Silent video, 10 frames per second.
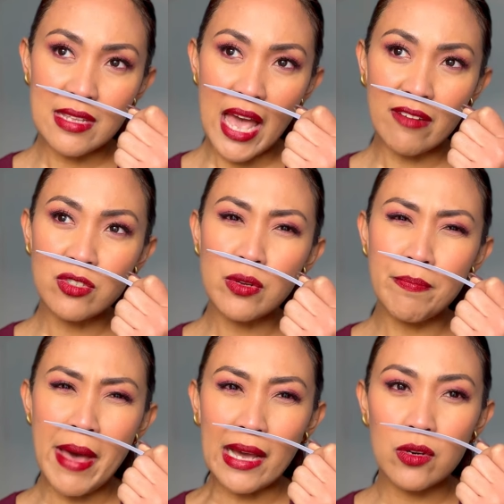have
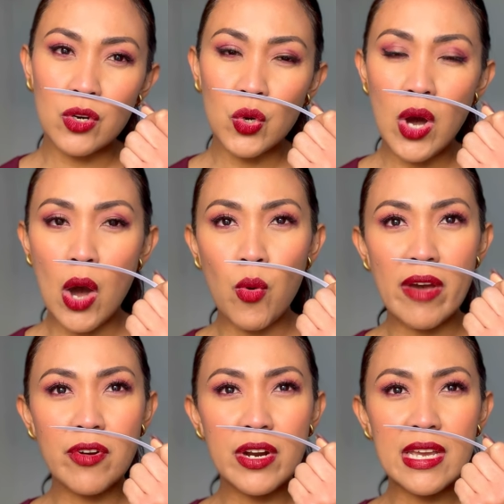tobacco,
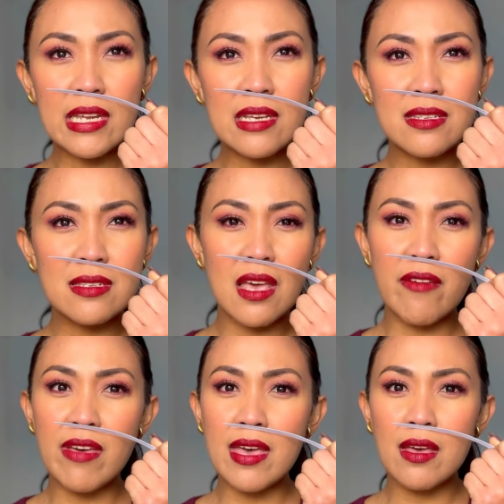however it is
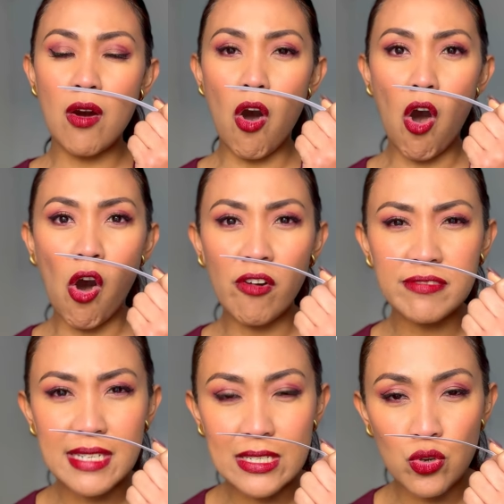giving
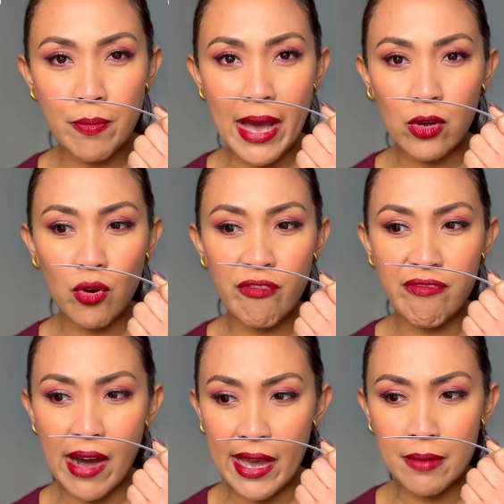off that tobacco
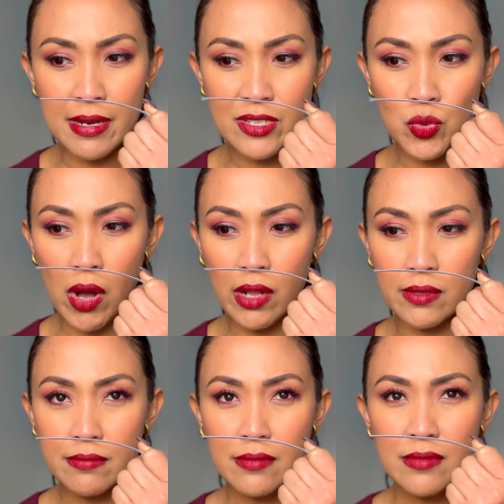vibe as
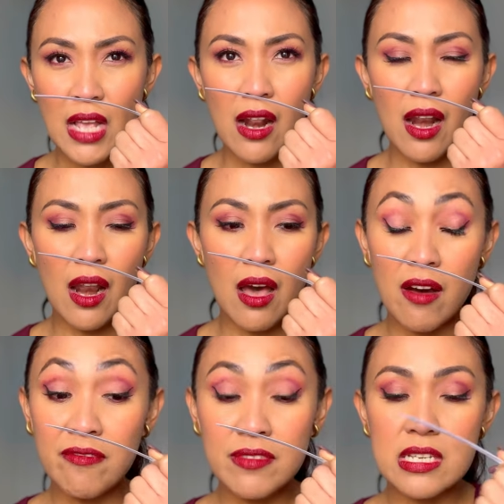well.
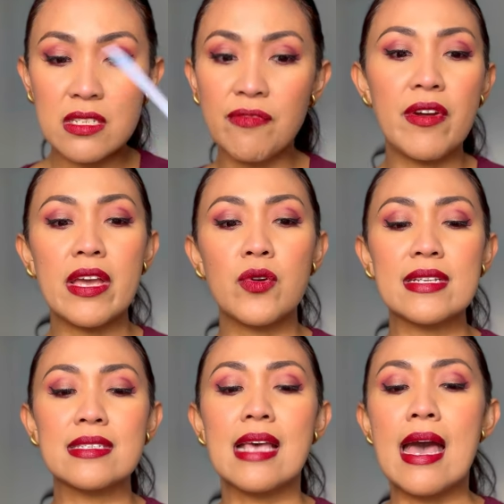Love this
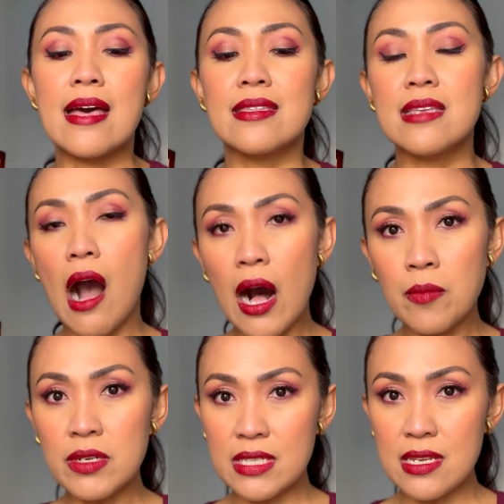fragrance. The
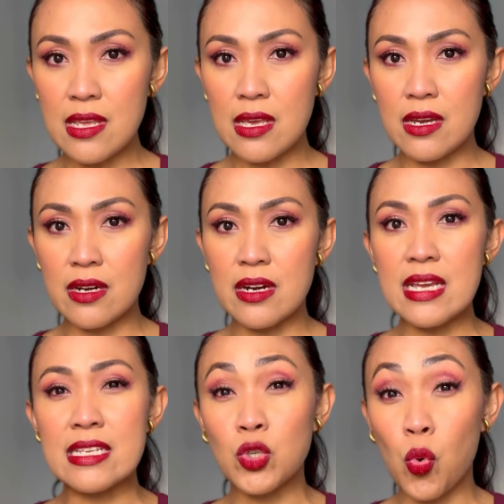almond in here
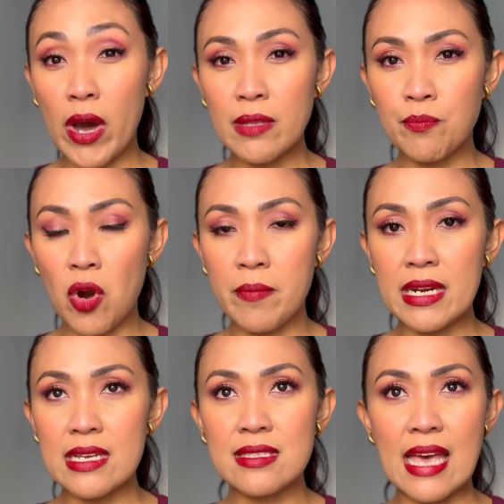is quite
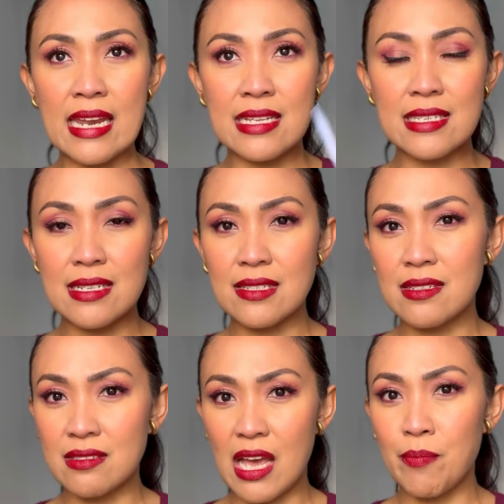prominent, and it's not
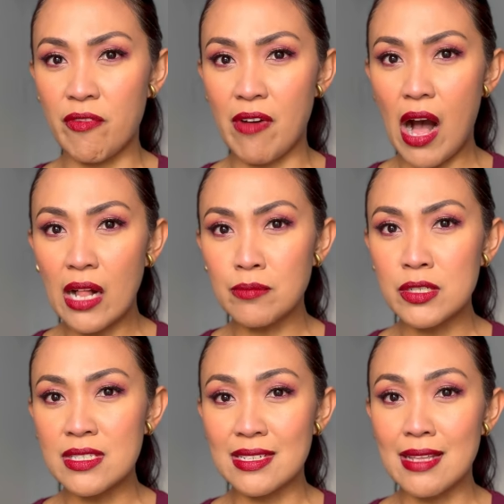the type of
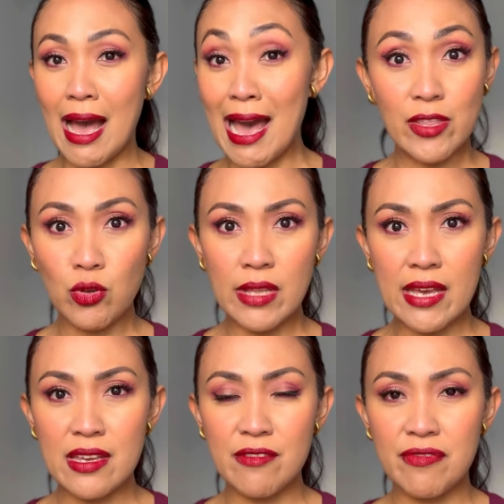almond that I don't
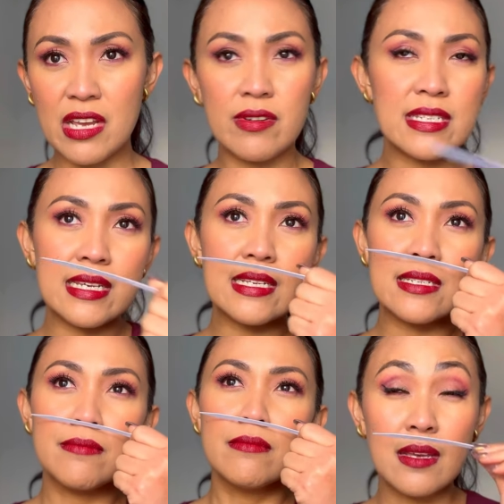like in
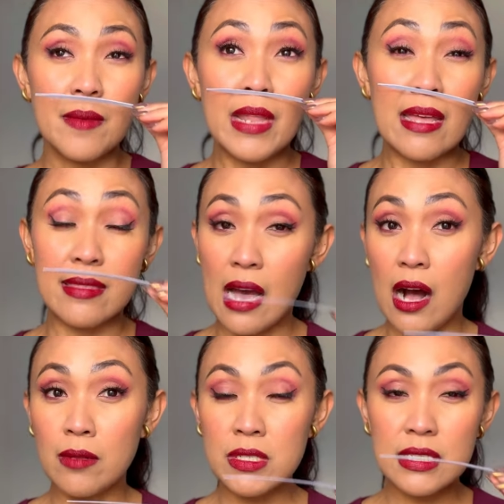fragrances. The
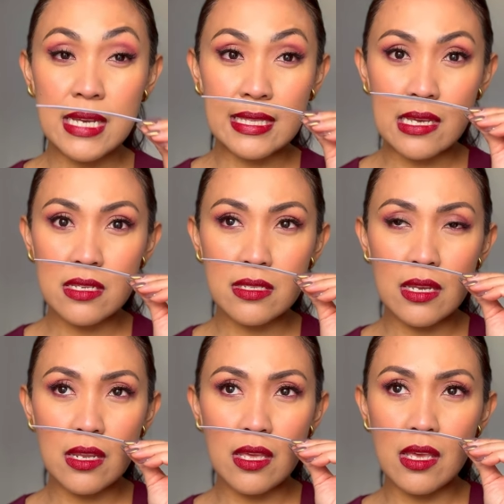almond that is
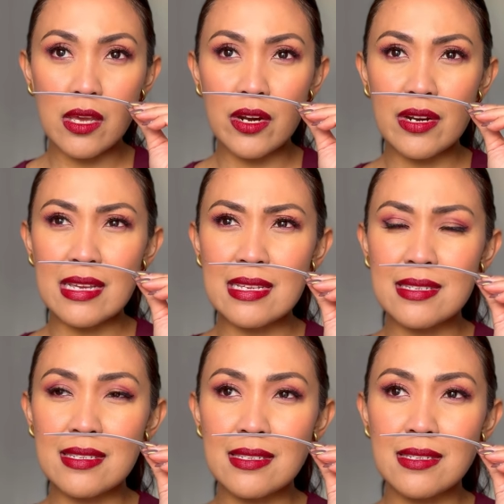in here
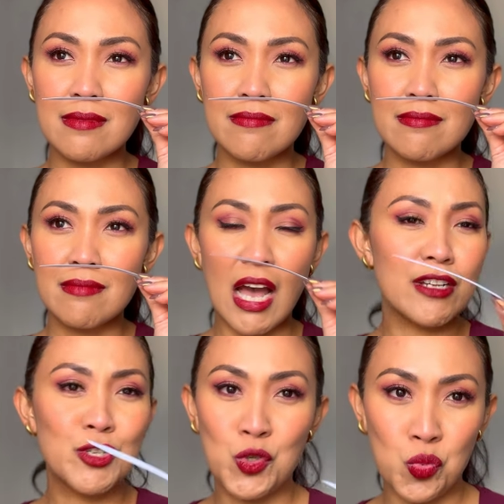is
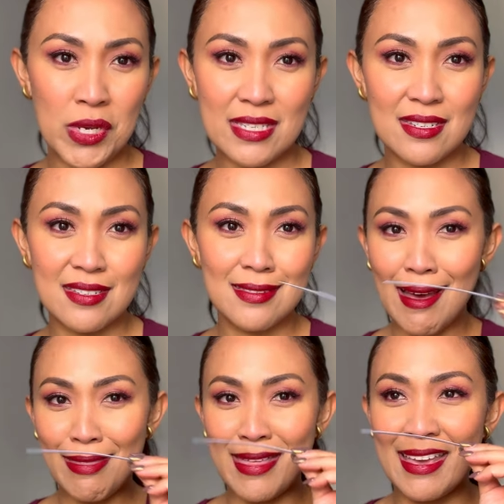unsweetened,
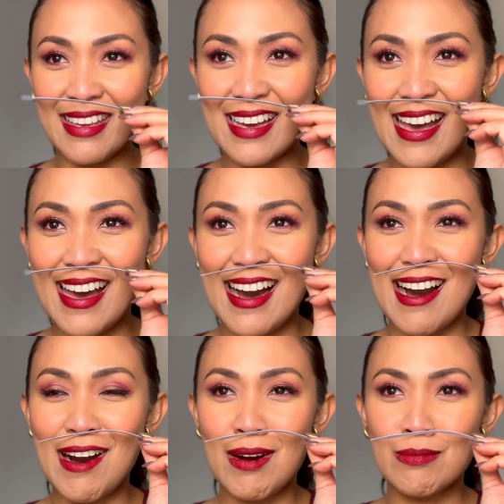I think.
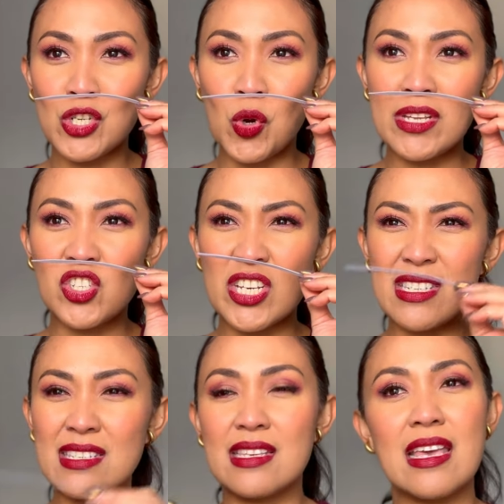Um, so it's
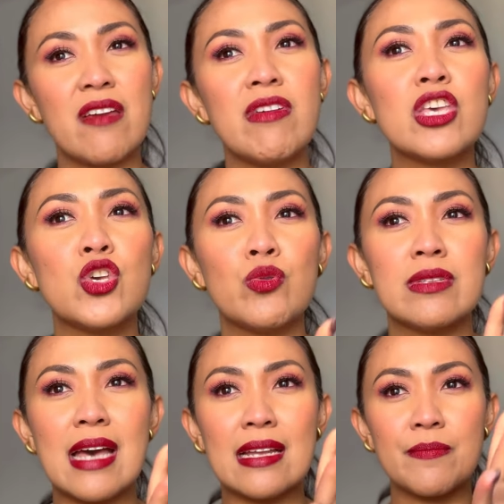just giving you
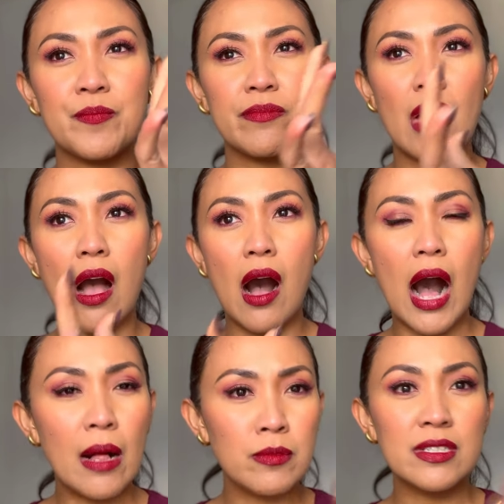that
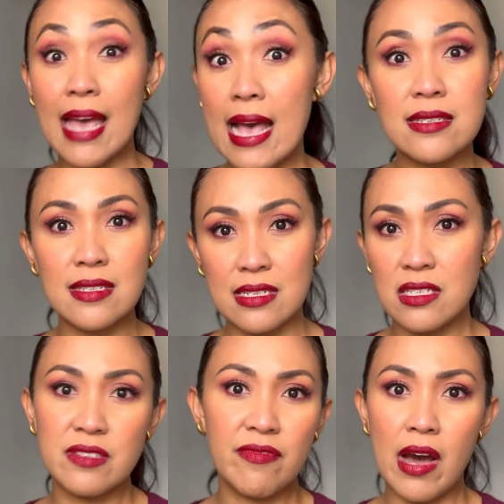almond
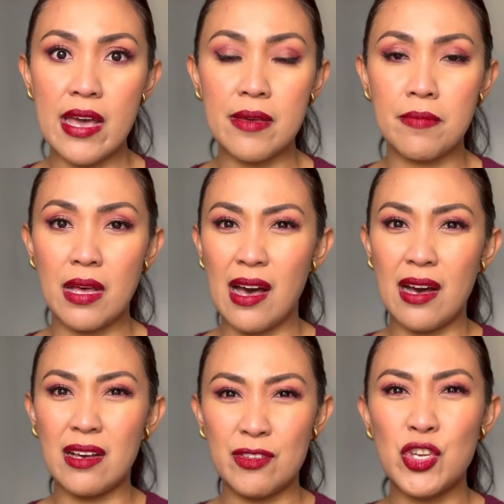essence vibe,
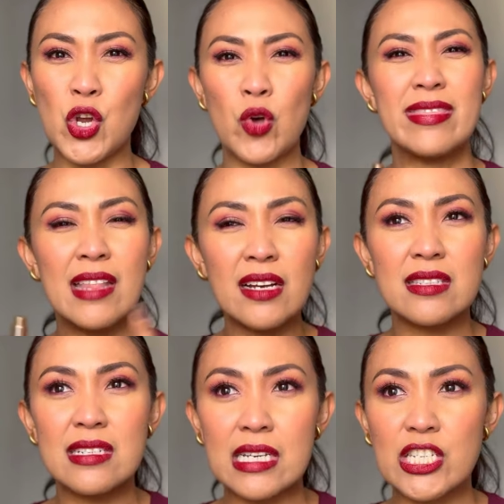uh, you know,
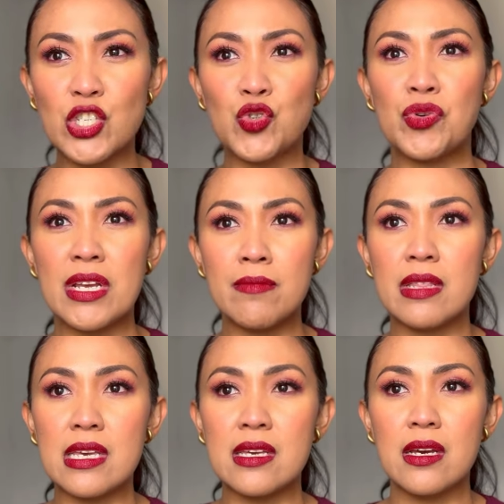not the
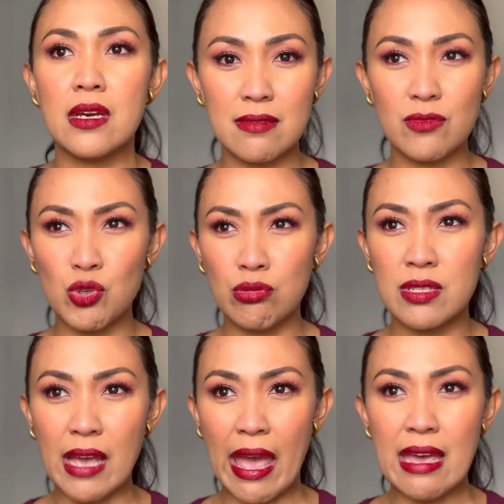extremely
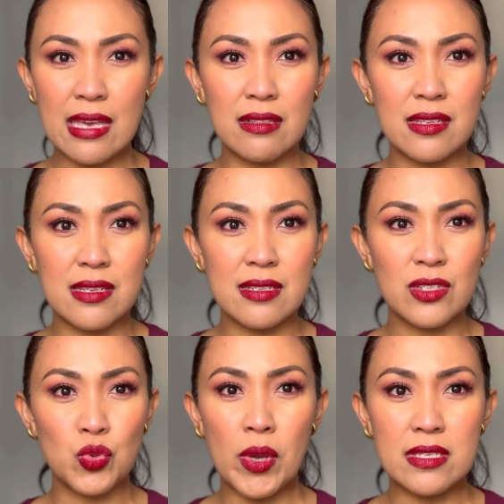tooth achingly
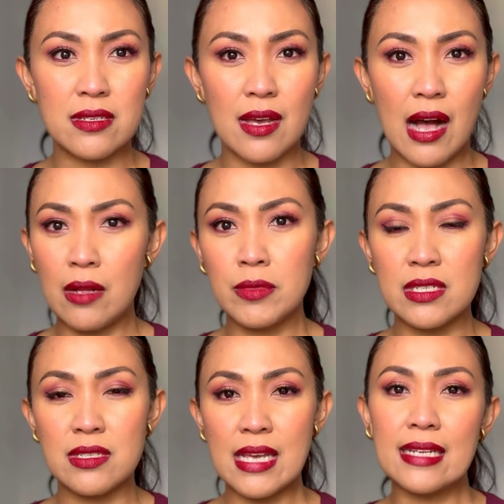sweet
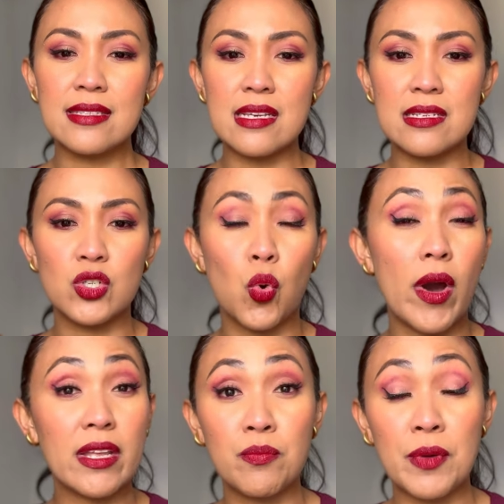almond that is
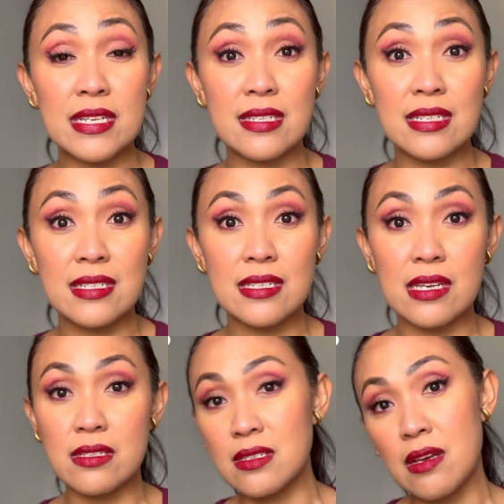quite present
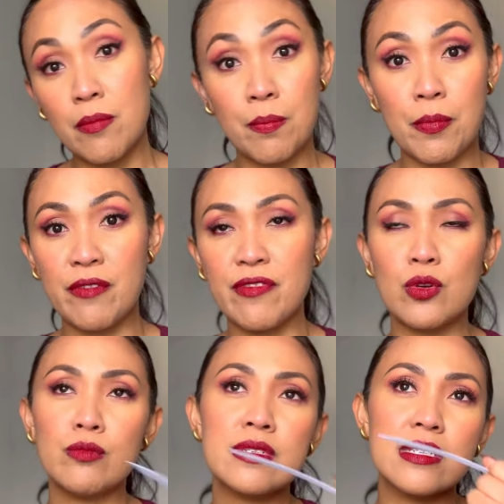in some
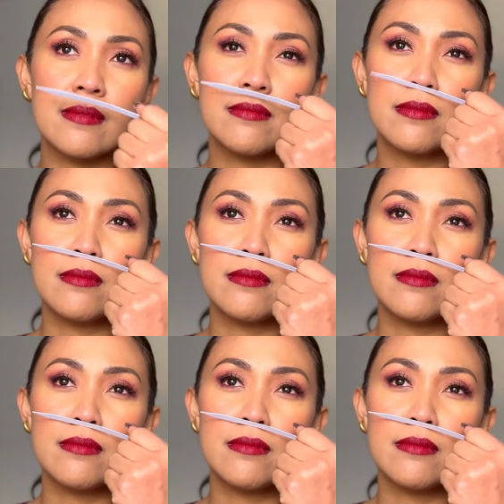perfumes.